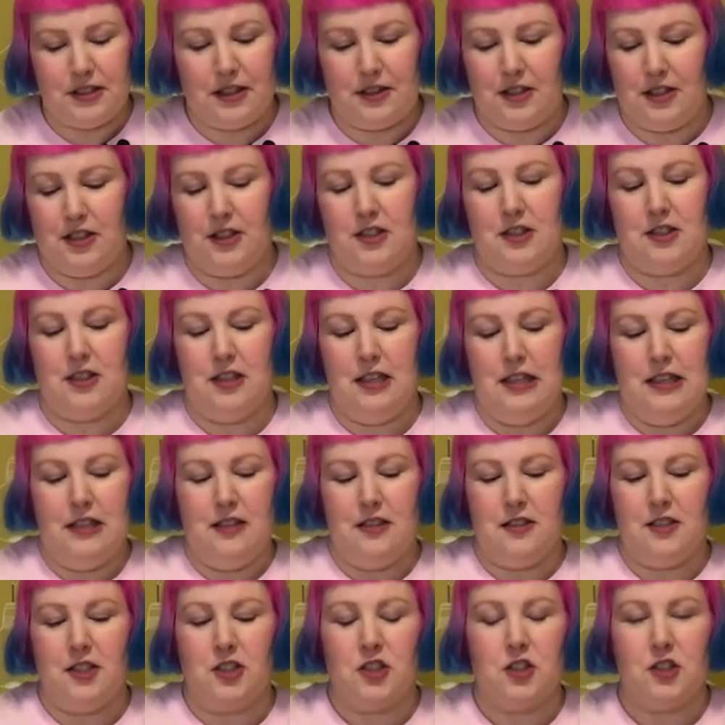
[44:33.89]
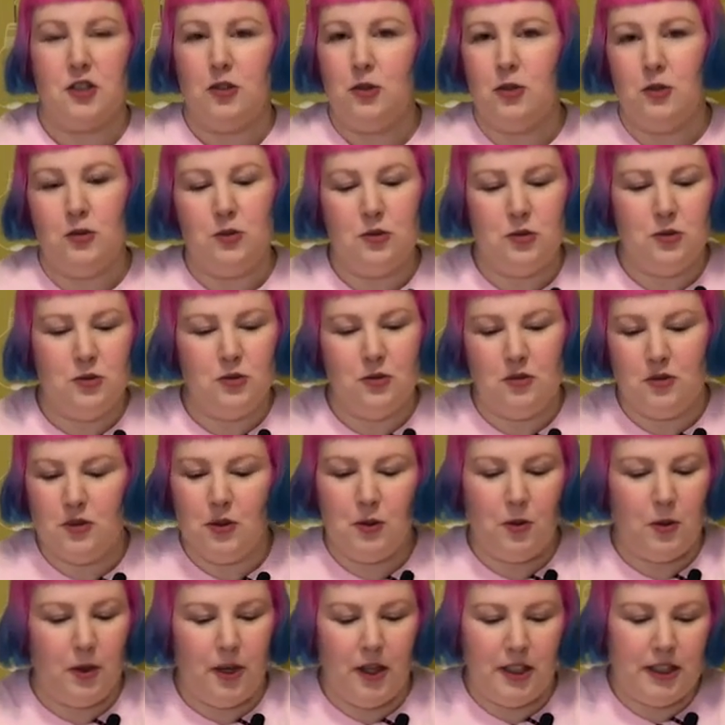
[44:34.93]
I think it's such a cool,
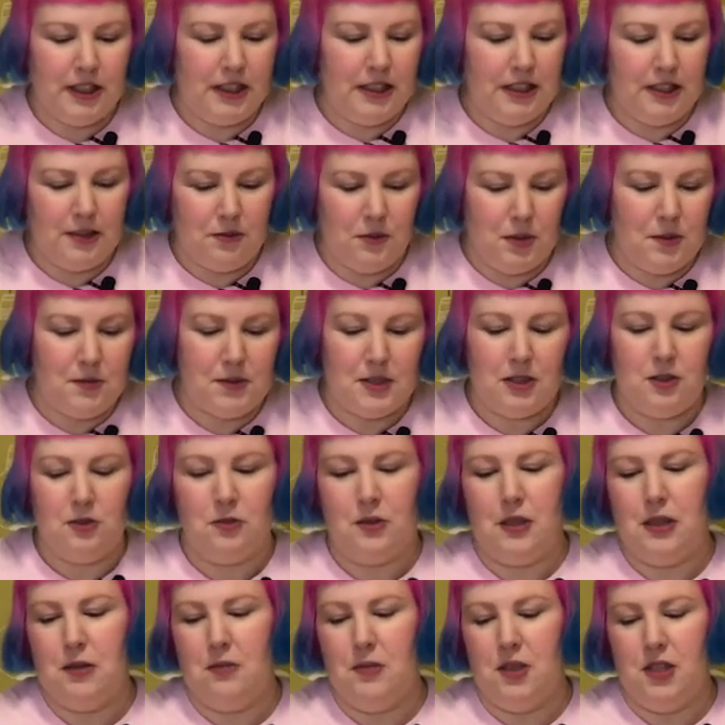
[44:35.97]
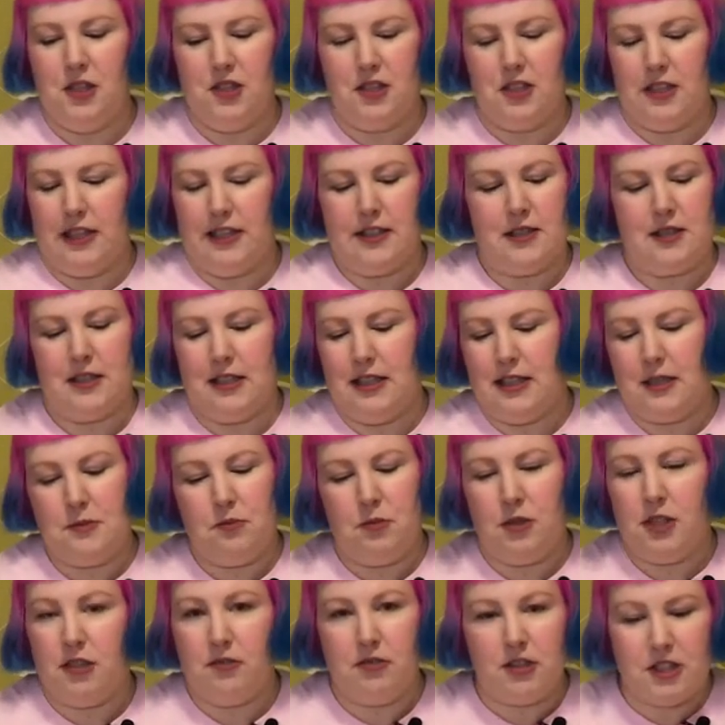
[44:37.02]
quirky, whimsical image. It's it's
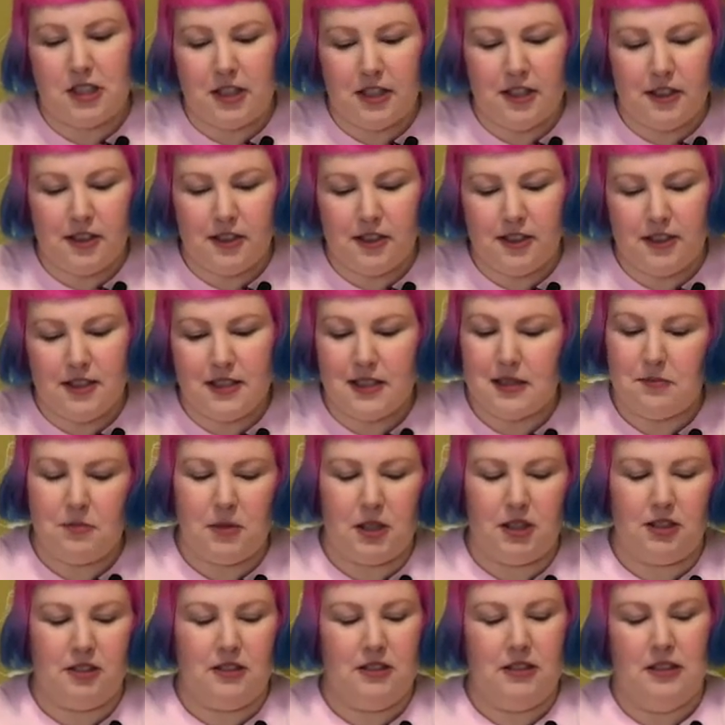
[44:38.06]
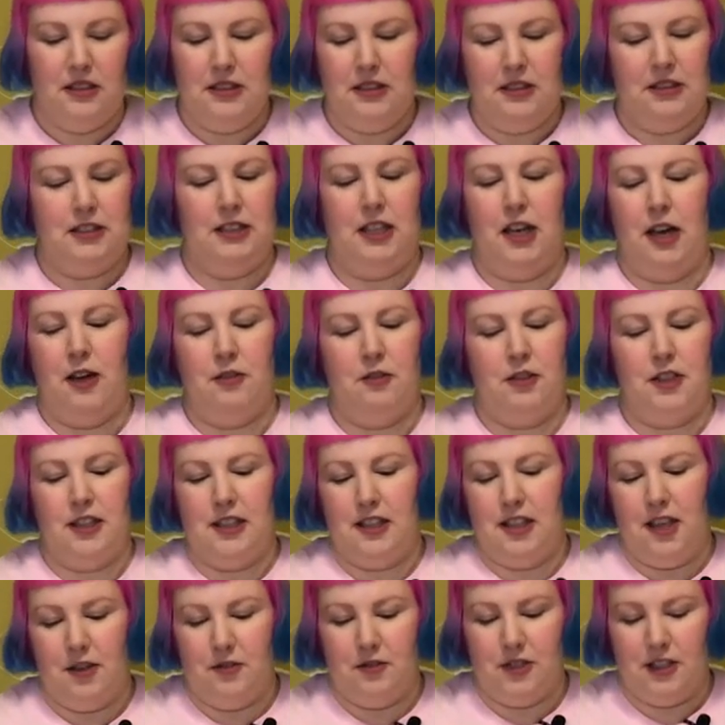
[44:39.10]
pretty ridiculous, but yeah, I really
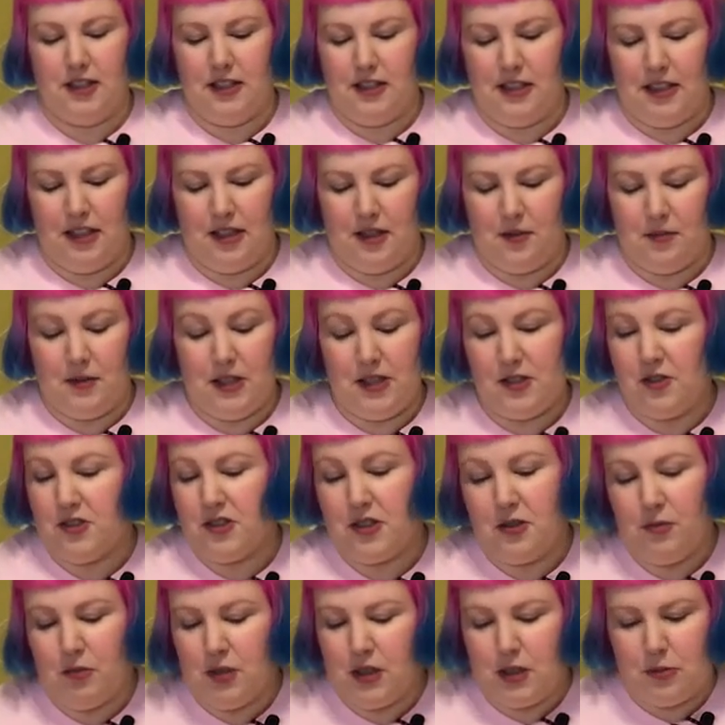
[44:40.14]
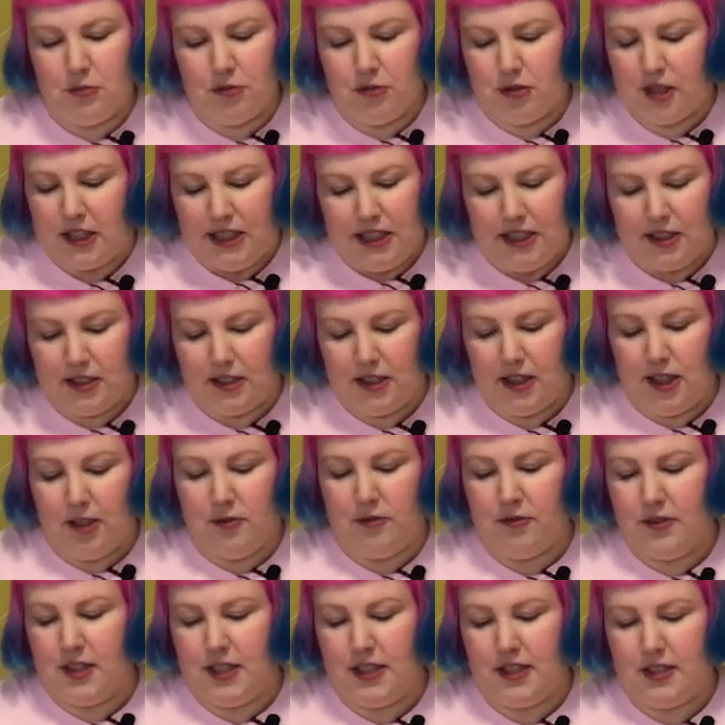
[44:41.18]
love it. Um, it's also really pretty. I
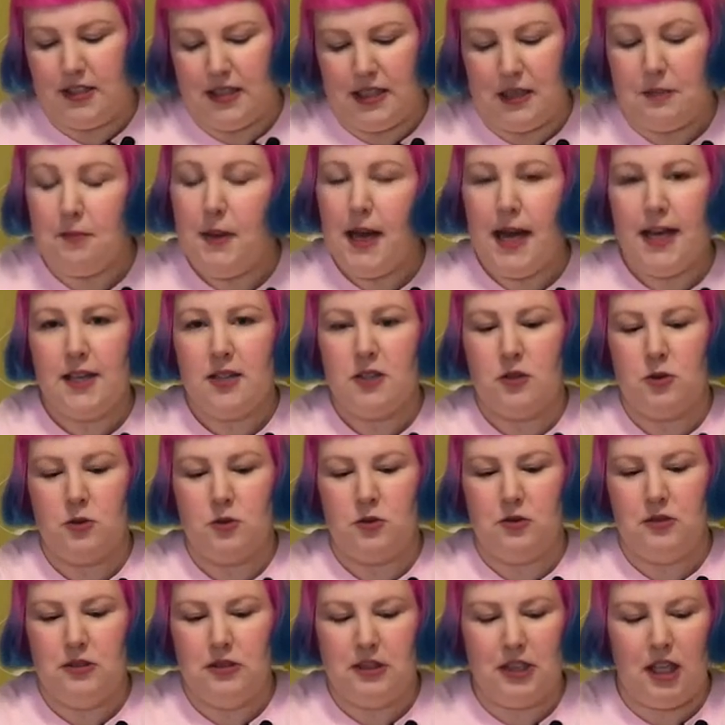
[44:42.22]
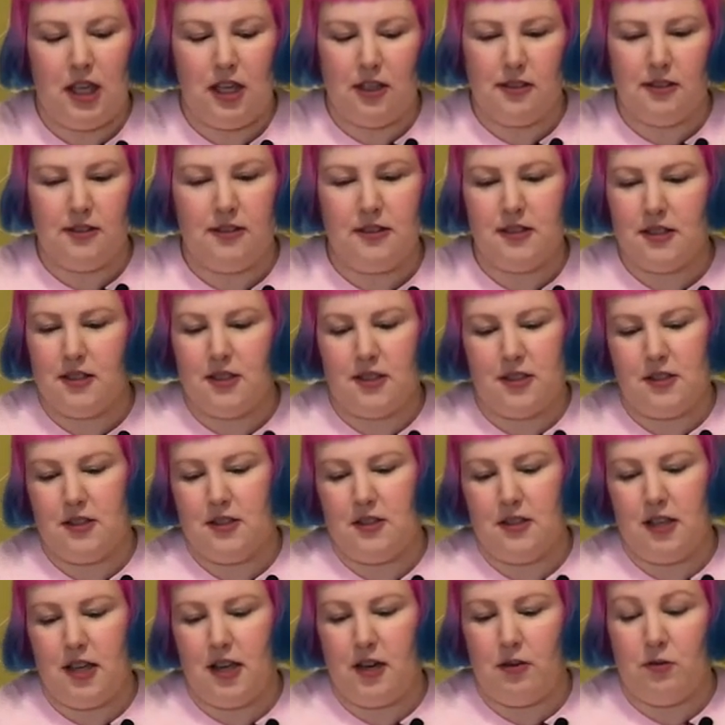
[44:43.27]
love these like pastel colors. They're
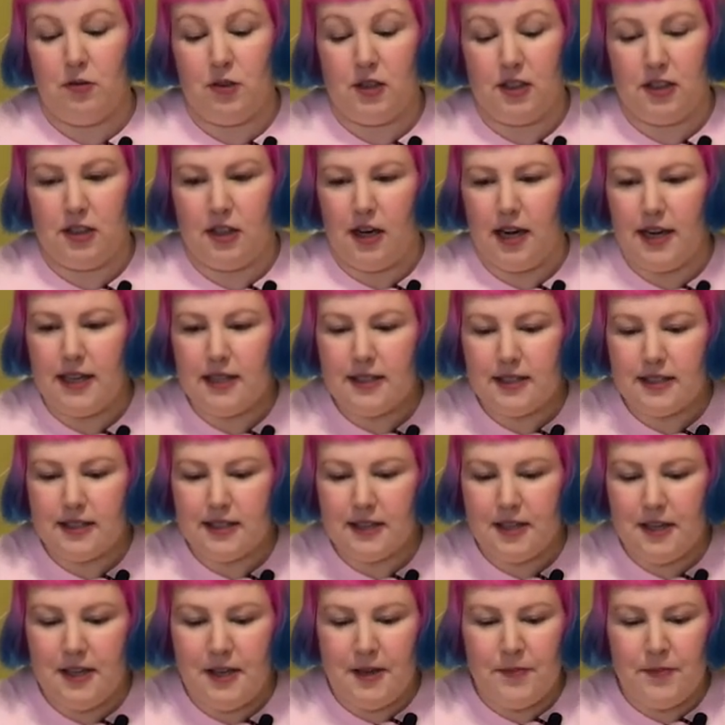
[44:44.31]
just yeah, really nice.